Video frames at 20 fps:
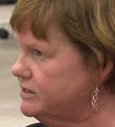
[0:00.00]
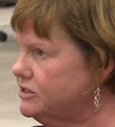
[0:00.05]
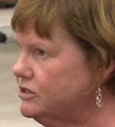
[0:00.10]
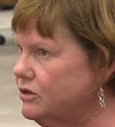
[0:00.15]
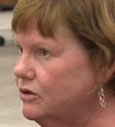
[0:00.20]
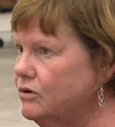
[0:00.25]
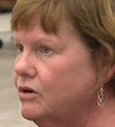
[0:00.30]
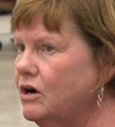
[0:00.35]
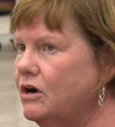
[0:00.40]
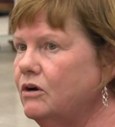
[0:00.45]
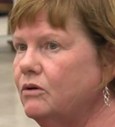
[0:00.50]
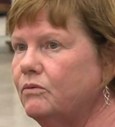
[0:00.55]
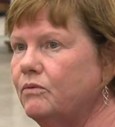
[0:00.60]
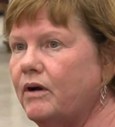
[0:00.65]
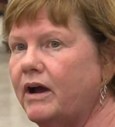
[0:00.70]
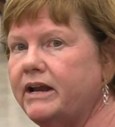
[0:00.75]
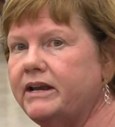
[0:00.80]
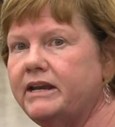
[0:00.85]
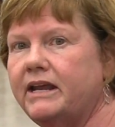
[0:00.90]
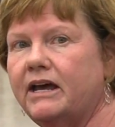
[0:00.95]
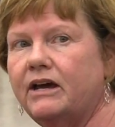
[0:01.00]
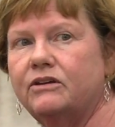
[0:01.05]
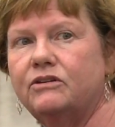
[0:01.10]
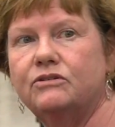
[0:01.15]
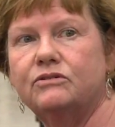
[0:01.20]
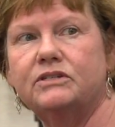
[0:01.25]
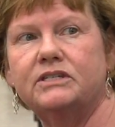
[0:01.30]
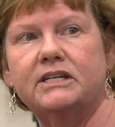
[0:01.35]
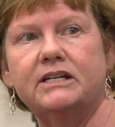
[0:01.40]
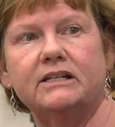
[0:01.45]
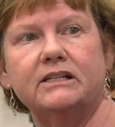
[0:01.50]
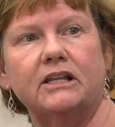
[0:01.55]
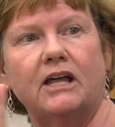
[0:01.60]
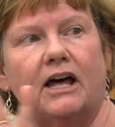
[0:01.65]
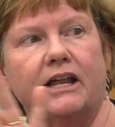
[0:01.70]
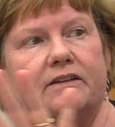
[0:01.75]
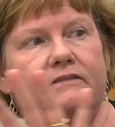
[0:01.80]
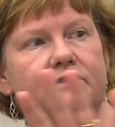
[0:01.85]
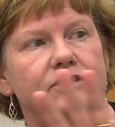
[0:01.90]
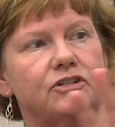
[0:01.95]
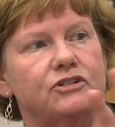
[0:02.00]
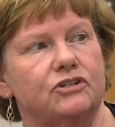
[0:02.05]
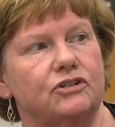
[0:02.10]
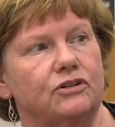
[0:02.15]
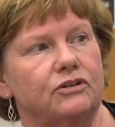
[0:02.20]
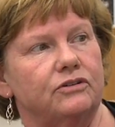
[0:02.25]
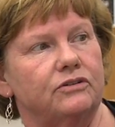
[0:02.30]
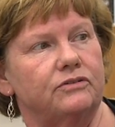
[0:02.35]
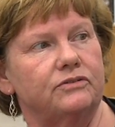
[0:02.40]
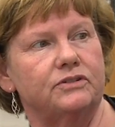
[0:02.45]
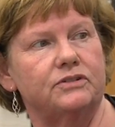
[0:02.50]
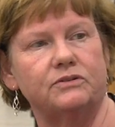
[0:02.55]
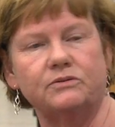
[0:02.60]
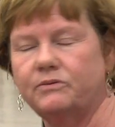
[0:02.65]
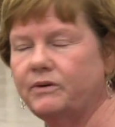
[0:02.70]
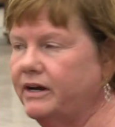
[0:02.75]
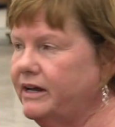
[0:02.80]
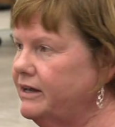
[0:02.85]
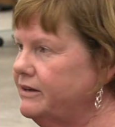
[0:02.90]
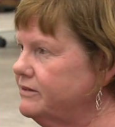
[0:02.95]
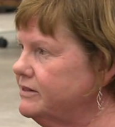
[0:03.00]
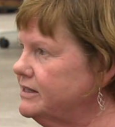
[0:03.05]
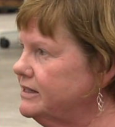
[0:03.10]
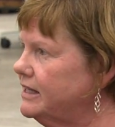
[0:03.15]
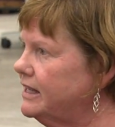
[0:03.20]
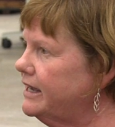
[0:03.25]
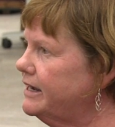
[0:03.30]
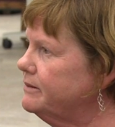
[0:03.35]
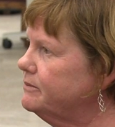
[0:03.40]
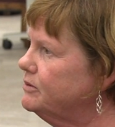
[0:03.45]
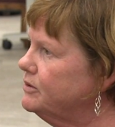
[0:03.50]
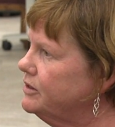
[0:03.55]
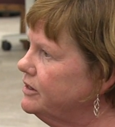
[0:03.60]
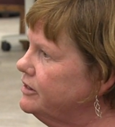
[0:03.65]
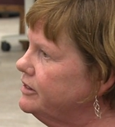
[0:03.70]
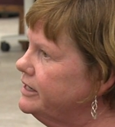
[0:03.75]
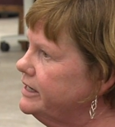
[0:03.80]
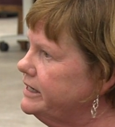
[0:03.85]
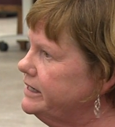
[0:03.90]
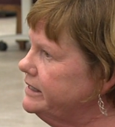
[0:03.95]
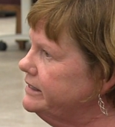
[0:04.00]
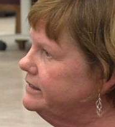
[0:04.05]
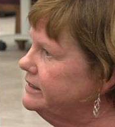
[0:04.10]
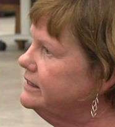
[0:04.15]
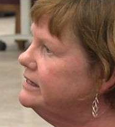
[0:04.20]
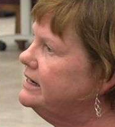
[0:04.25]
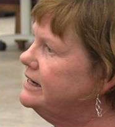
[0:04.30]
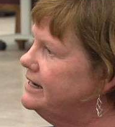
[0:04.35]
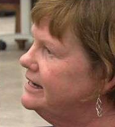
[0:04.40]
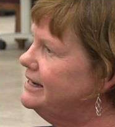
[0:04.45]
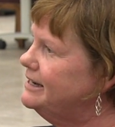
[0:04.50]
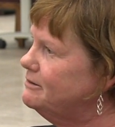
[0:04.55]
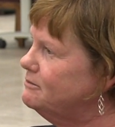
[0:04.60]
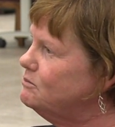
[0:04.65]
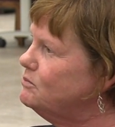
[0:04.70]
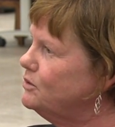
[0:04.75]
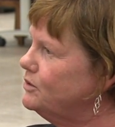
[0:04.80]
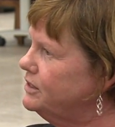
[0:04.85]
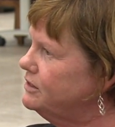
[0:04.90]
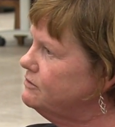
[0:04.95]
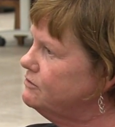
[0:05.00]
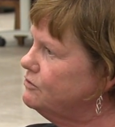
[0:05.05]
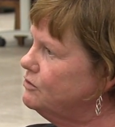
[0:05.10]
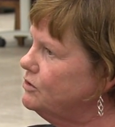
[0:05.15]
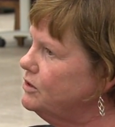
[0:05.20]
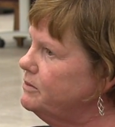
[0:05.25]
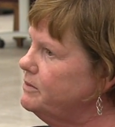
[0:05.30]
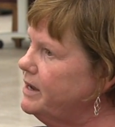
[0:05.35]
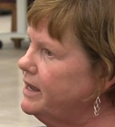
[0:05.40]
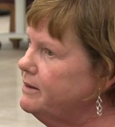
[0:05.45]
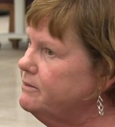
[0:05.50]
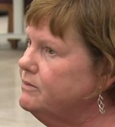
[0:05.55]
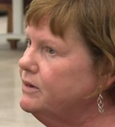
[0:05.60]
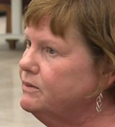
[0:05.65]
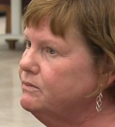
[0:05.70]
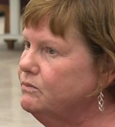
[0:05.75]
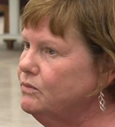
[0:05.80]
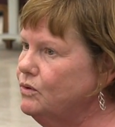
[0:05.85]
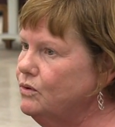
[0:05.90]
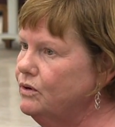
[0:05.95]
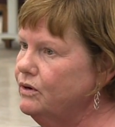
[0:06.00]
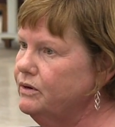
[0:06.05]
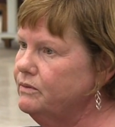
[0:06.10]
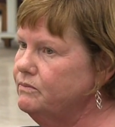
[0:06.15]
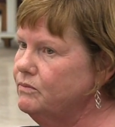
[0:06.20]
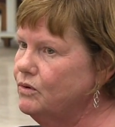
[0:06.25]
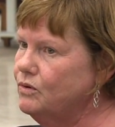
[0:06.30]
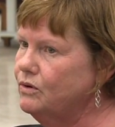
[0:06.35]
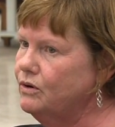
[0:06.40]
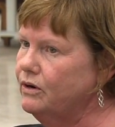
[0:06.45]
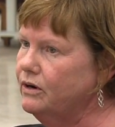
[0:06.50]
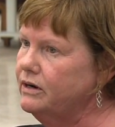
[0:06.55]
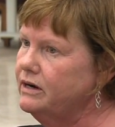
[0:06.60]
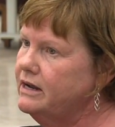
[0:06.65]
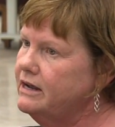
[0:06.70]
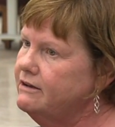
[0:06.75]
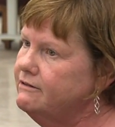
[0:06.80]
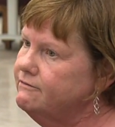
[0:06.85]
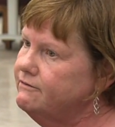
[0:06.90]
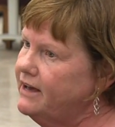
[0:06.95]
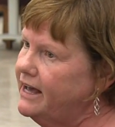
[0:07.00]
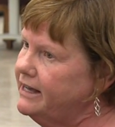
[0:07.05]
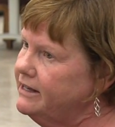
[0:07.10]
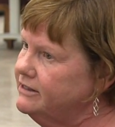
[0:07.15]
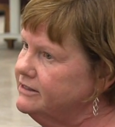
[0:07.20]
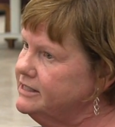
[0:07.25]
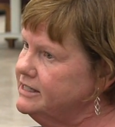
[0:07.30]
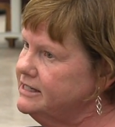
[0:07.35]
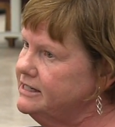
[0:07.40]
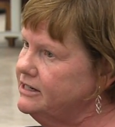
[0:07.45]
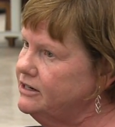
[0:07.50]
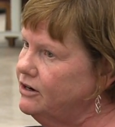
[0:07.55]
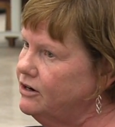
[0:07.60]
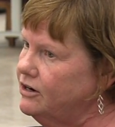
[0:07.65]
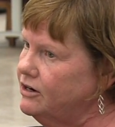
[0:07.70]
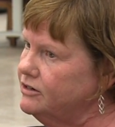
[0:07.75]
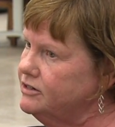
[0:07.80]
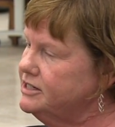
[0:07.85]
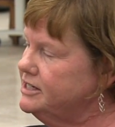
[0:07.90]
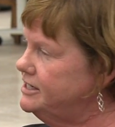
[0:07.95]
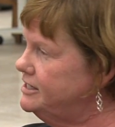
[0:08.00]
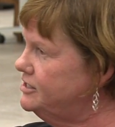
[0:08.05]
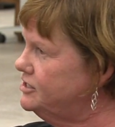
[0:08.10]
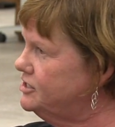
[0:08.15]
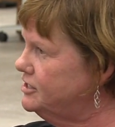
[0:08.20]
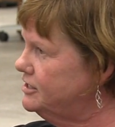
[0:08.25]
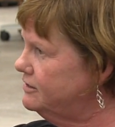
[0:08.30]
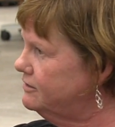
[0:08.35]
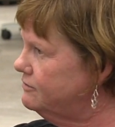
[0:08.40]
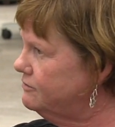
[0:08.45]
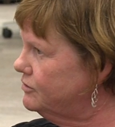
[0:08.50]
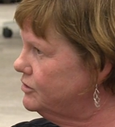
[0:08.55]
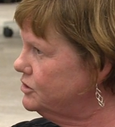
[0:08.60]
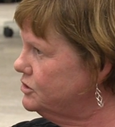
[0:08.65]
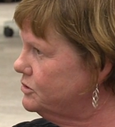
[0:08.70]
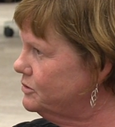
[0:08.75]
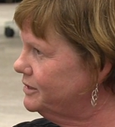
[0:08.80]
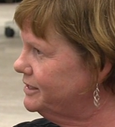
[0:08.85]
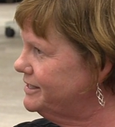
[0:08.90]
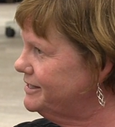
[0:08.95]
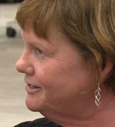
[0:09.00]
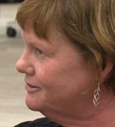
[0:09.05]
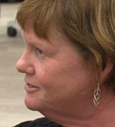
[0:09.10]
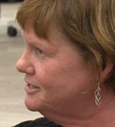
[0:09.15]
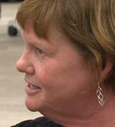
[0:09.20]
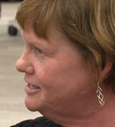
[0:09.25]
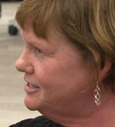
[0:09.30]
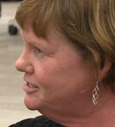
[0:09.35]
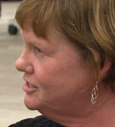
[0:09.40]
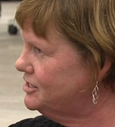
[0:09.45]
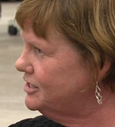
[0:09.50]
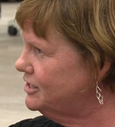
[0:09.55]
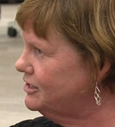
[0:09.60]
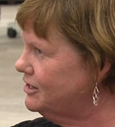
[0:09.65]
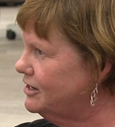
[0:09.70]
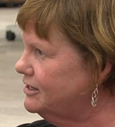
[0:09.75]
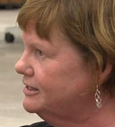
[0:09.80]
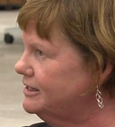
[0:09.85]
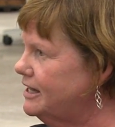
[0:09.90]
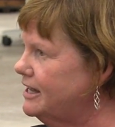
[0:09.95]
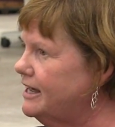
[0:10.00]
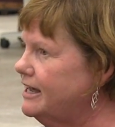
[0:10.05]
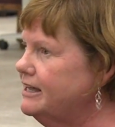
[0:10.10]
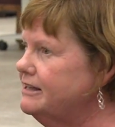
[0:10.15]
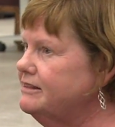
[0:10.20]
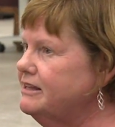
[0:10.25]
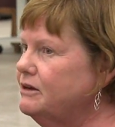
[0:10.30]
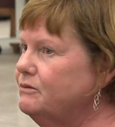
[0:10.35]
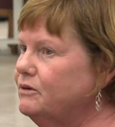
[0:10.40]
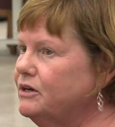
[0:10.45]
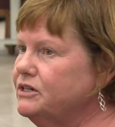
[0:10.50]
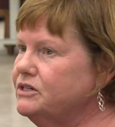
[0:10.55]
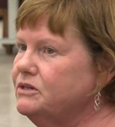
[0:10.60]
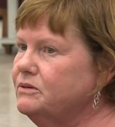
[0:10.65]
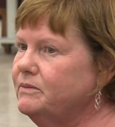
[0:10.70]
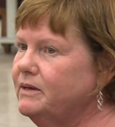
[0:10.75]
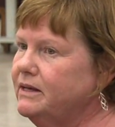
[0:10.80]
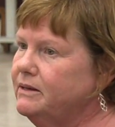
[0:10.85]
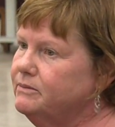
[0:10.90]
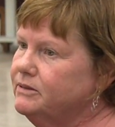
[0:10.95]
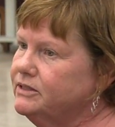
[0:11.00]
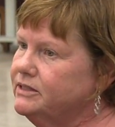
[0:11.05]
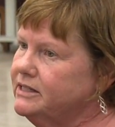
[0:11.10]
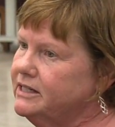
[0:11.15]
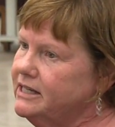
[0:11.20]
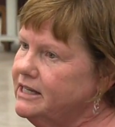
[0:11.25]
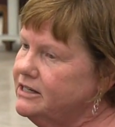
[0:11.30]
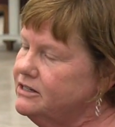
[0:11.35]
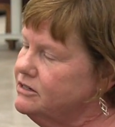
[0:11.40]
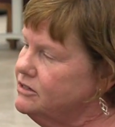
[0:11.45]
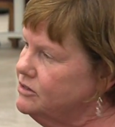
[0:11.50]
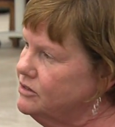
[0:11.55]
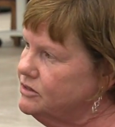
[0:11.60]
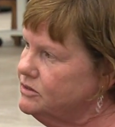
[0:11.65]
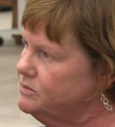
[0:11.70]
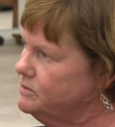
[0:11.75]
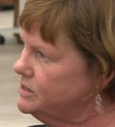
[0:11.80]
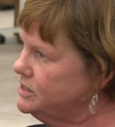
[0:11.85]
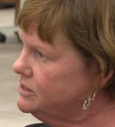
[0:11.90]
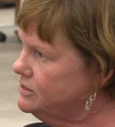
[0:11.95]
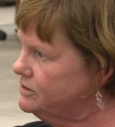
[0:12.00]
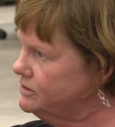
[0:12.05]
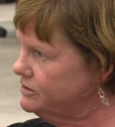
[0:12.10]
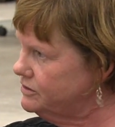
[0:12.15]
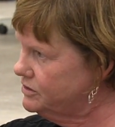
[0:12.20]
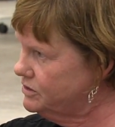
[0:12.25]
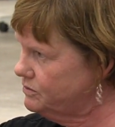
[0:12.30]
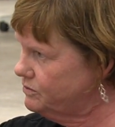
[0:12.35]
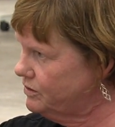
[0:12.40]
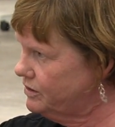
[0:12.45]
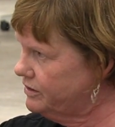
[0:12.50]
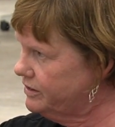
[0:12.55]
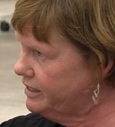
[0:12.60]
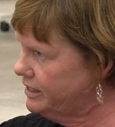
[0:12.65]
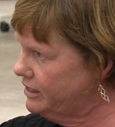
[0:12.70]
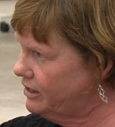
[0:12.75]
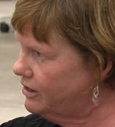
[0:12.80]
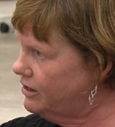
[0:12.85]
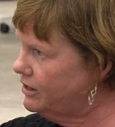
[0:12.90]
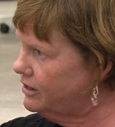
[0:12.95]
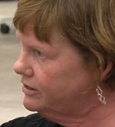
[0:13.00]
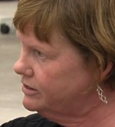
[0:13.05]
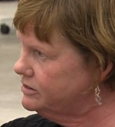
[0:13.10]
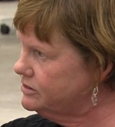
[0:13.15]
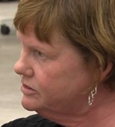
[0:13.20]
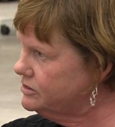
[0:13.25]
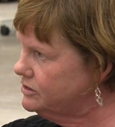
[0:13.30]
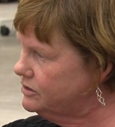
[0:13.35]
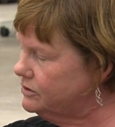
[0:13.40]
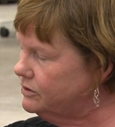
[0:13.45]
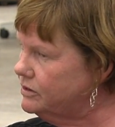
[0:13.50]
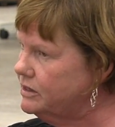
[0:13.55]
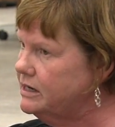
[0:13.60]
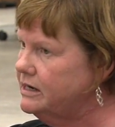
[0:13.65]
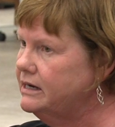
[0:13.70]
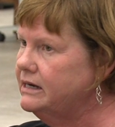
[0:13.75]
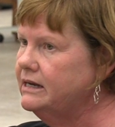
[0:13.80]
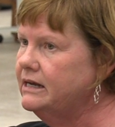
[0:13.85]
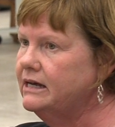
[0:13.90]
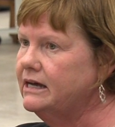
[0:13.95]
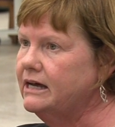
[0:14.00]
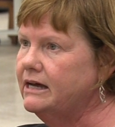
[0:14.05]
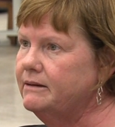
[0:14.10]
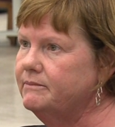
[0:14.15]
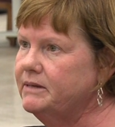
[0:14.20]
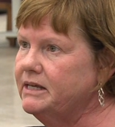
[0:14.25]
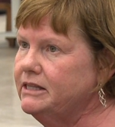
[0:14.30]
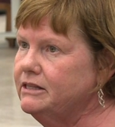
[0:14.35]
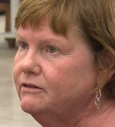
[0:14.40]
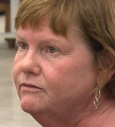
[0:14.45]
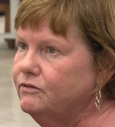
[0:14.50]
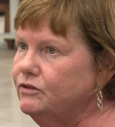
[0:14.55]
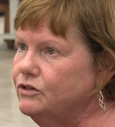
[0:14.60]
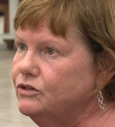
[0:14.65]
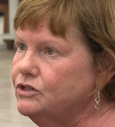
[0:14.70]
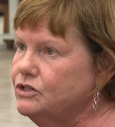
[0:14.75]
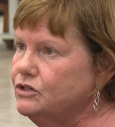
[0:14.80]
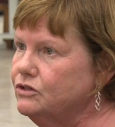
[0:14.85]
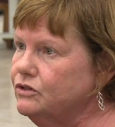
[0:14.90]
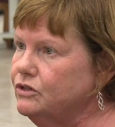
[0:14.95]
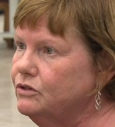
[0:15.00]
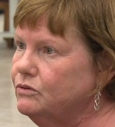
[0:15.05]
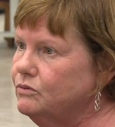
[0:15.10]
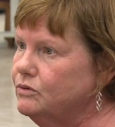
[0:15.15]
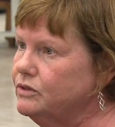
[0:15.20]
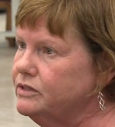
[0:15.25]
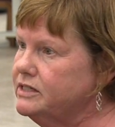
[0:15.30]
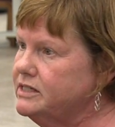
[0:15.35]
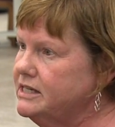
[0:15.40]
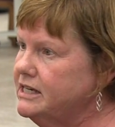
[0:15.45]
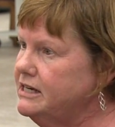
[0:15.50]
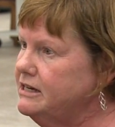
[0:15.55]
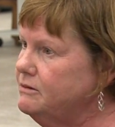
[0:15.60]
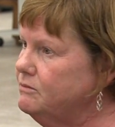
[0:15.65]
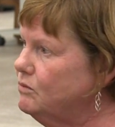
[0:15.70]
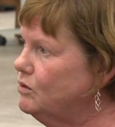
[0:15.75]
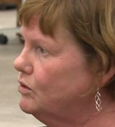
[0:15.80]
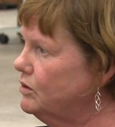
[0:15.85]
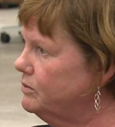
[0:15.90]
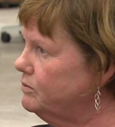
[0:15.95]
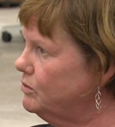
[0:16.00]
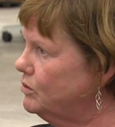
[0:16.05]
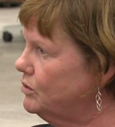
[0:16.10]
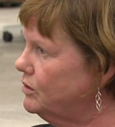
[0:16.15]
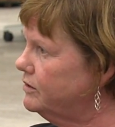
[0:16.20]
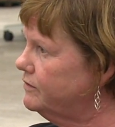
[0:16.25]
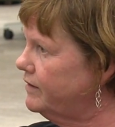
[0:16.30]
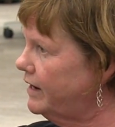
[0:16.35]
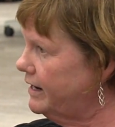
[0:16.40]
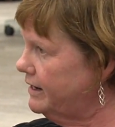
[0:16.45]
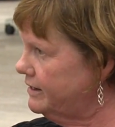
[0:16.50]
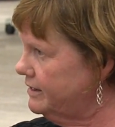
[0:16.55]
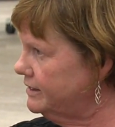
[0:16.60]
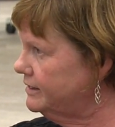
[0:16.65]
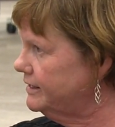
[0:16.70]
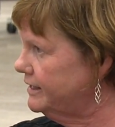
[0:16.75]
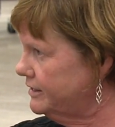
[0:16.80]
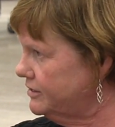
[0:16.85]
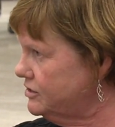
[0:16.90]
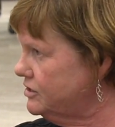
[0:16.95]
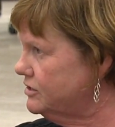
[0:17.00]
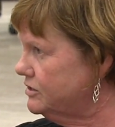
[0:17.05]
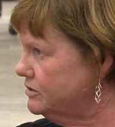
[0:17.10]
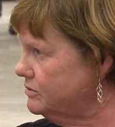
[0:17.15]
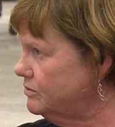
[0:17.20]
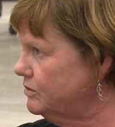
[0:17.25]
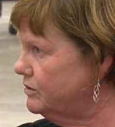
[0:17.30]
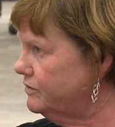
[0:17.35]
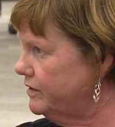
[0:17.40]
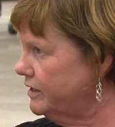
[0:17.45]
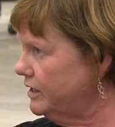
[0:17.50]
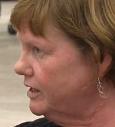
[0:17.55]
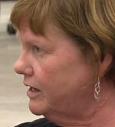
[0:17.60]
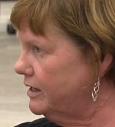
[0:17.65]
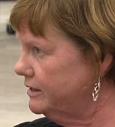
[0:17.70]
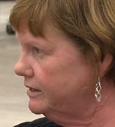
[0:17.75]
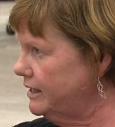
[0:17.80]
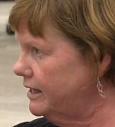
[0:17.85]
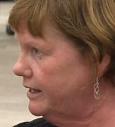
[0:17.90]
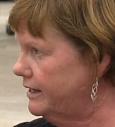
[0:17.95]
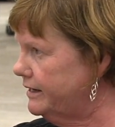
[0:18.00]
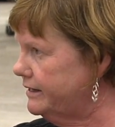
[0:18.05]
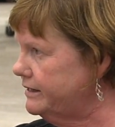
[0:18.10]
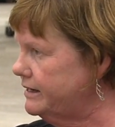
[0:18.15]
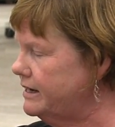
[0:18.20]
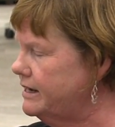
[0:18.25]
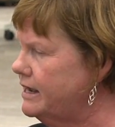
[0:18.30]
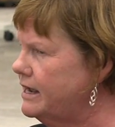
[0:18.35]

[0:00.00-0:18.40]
So right now you see a lot of the journals around the library and in print format, but more and more faculty are teaching virtually, they're teaching online, they want to be able to get to those materials where they are, and so um, in the future, you will see more and more of our collections moving online.